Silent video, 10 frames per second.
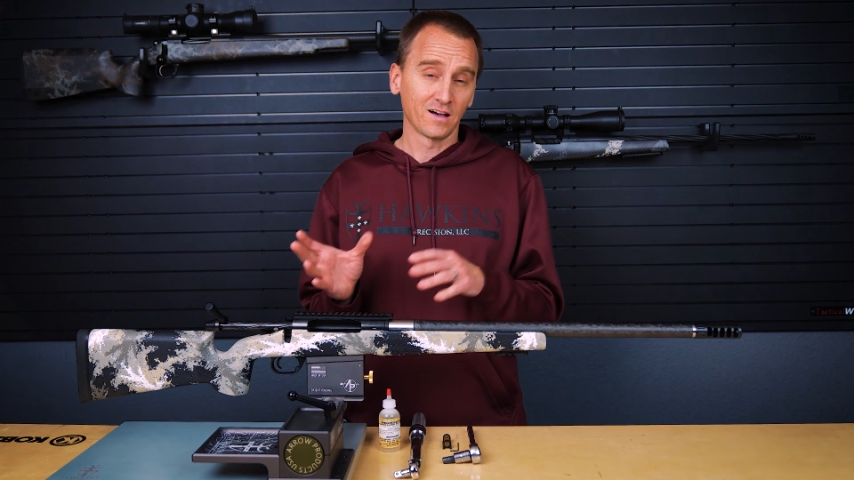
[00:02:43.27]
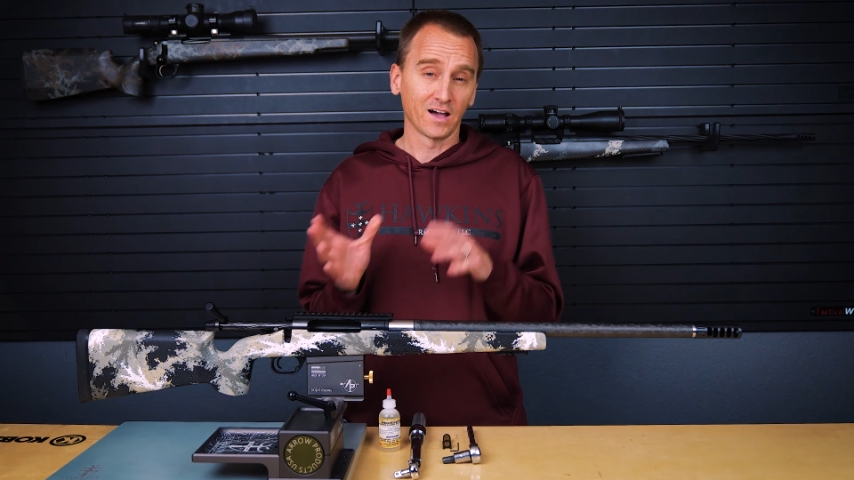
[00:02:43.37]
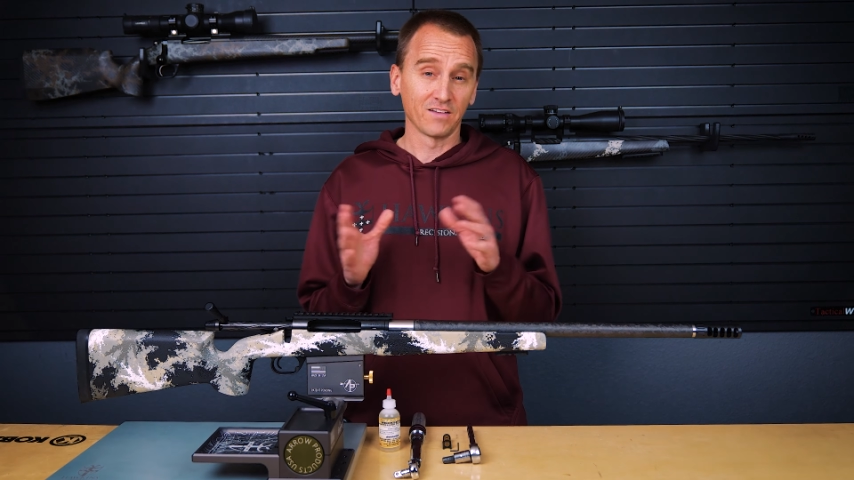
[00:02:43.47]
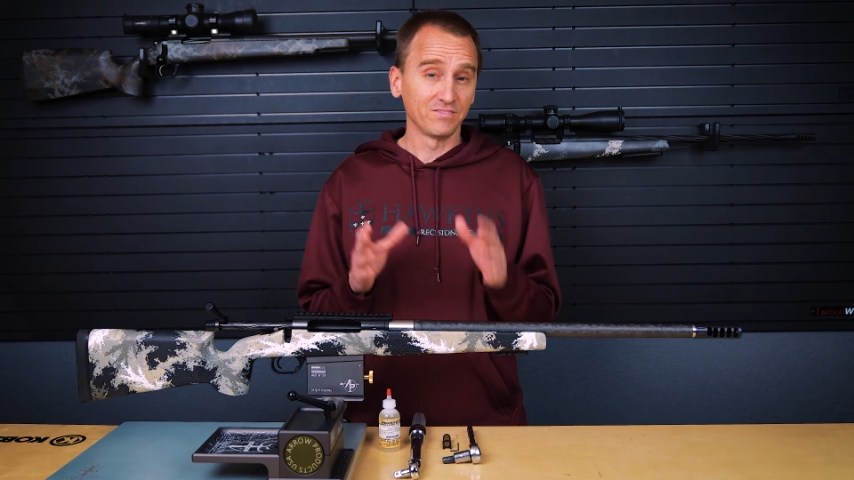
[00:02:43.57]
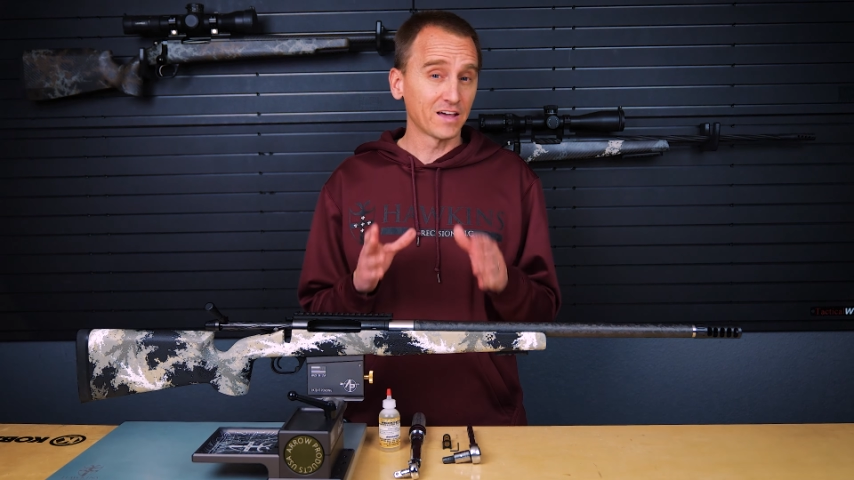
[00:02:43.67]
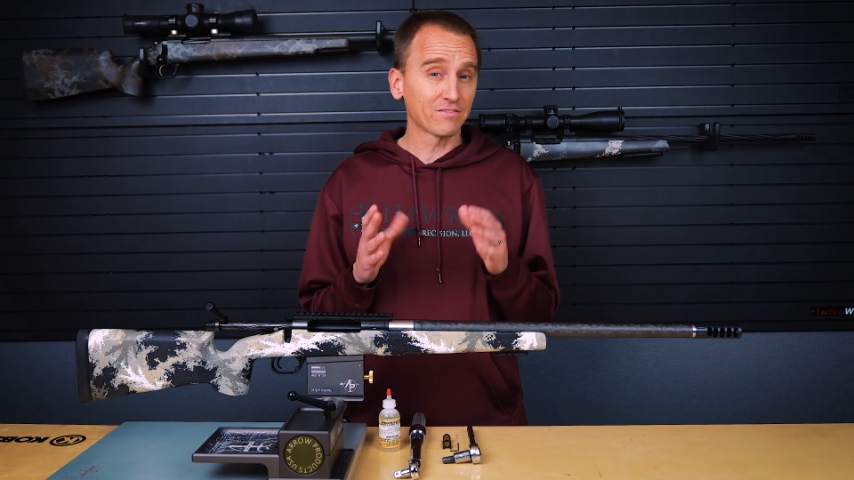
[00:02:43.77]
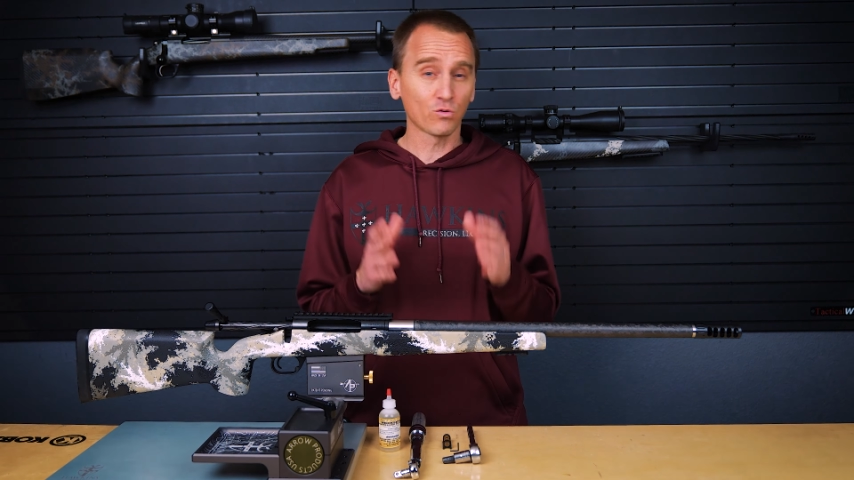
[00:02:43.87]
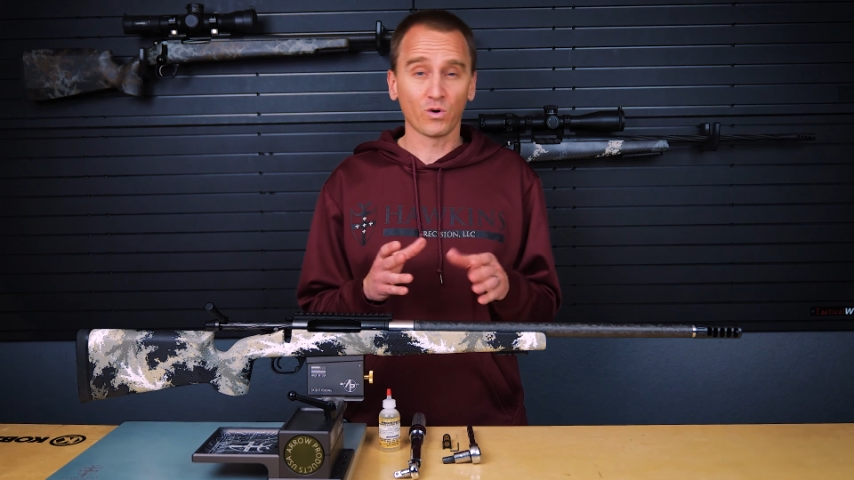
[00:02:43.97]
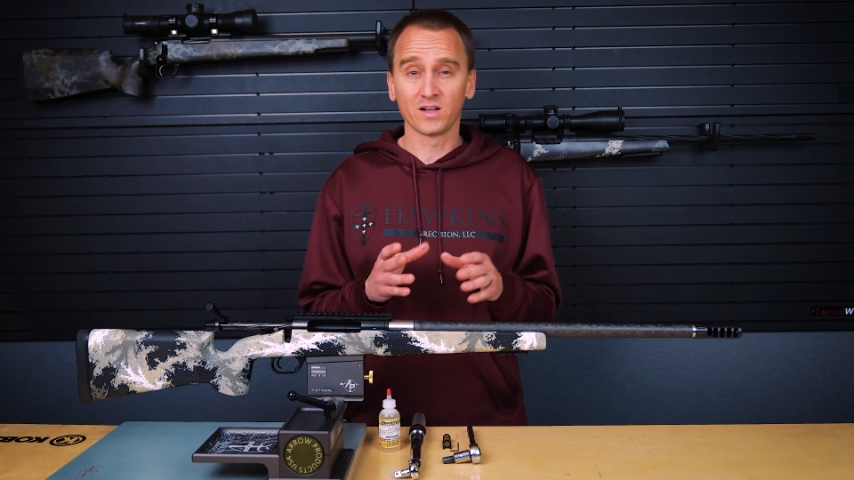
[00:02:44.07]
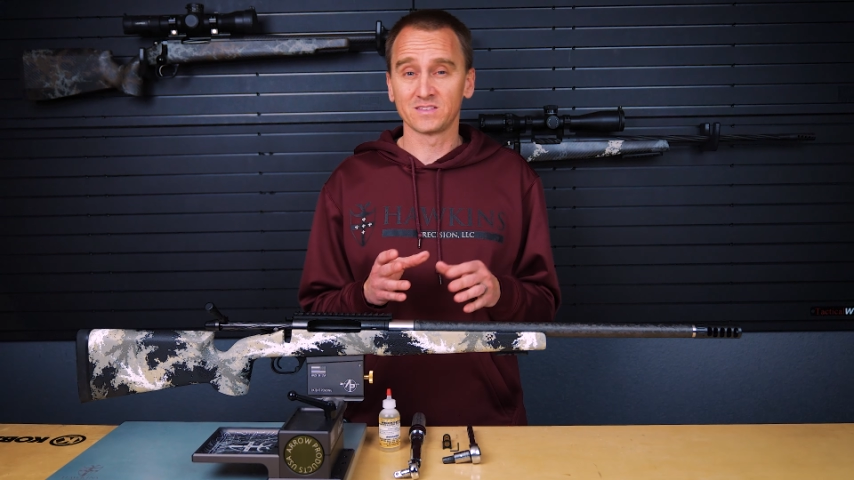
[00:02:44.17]
I have never
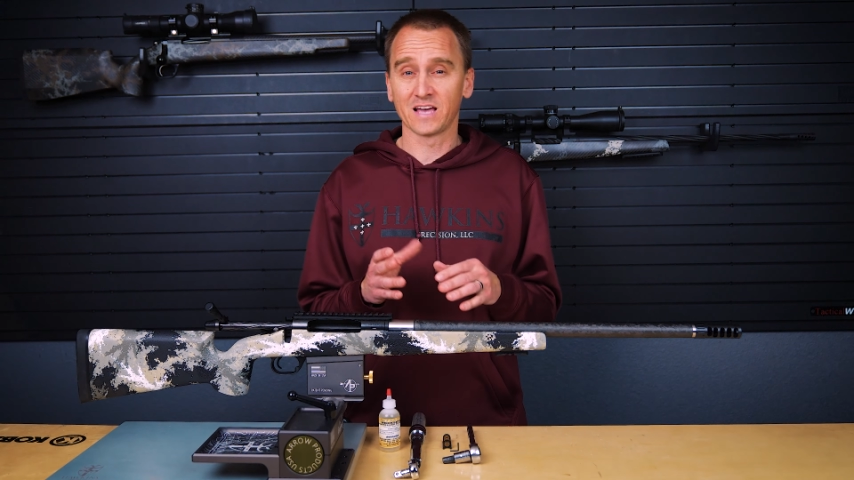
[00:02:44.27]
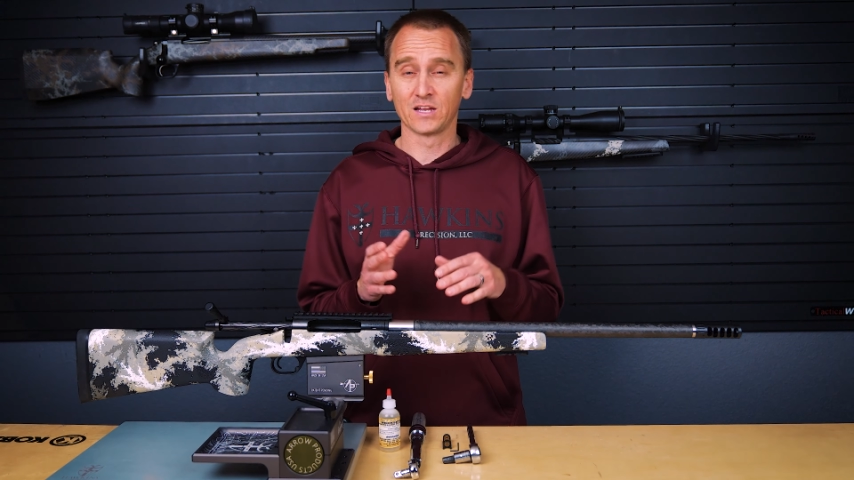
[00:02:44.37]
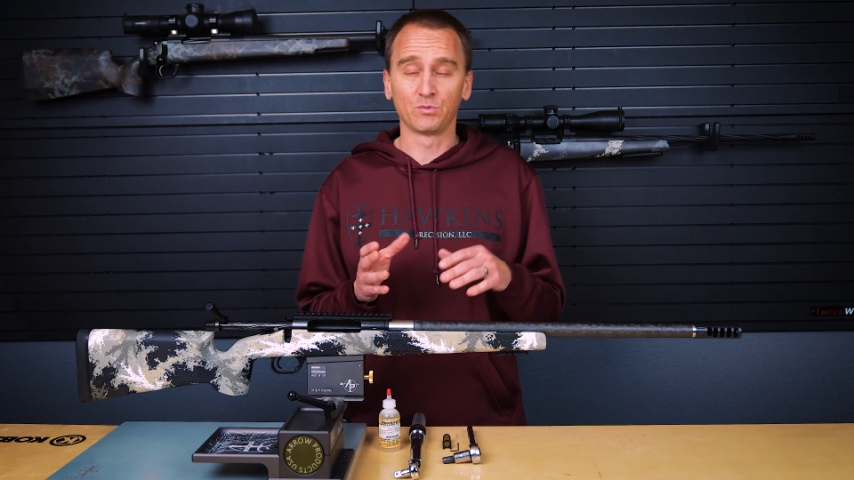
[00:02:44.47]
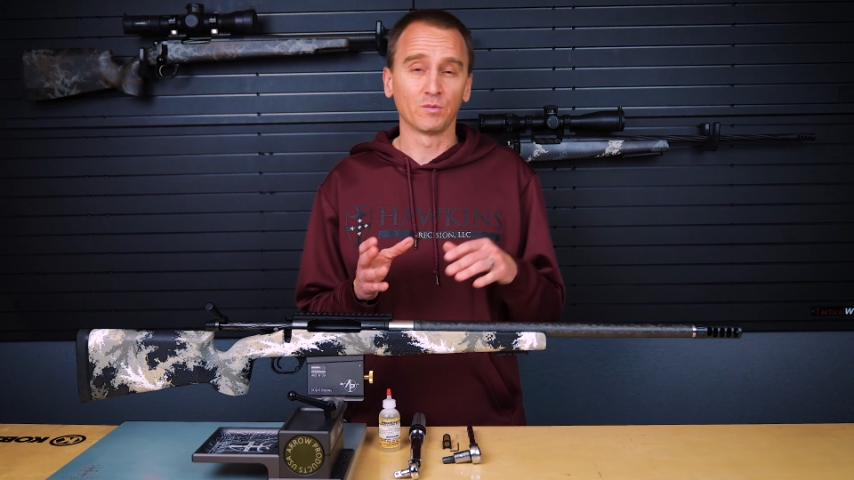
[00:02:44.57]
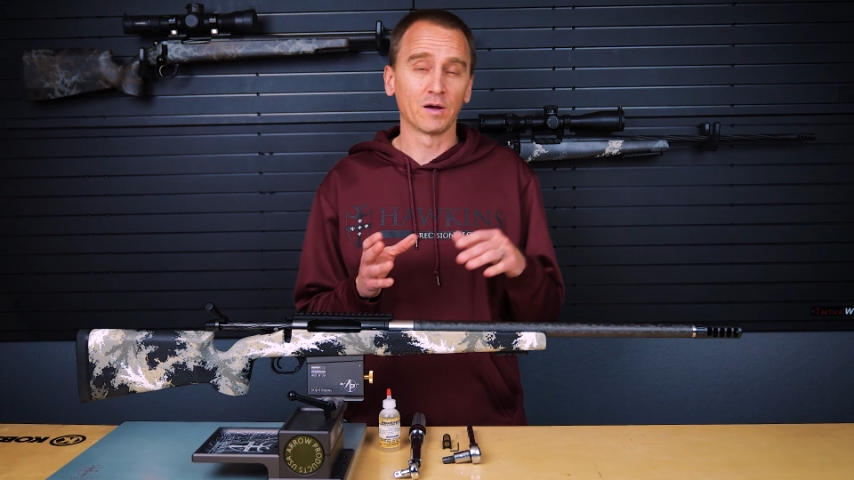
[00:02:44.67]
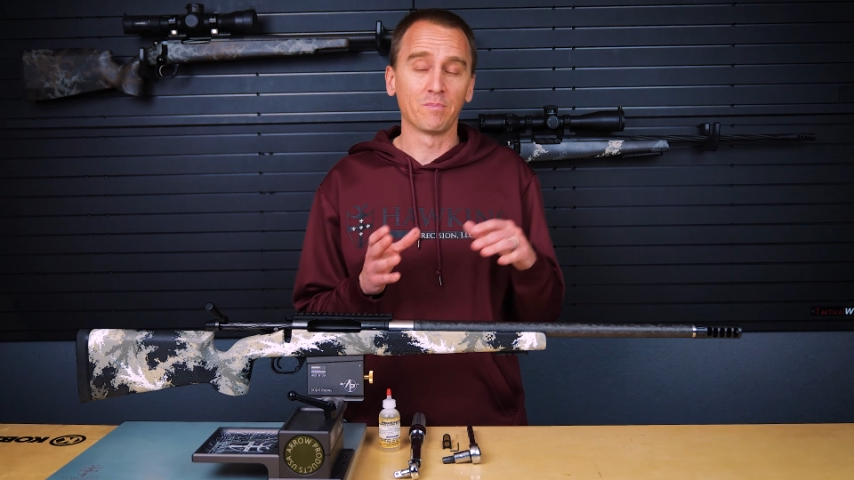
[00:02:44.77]
once had to put my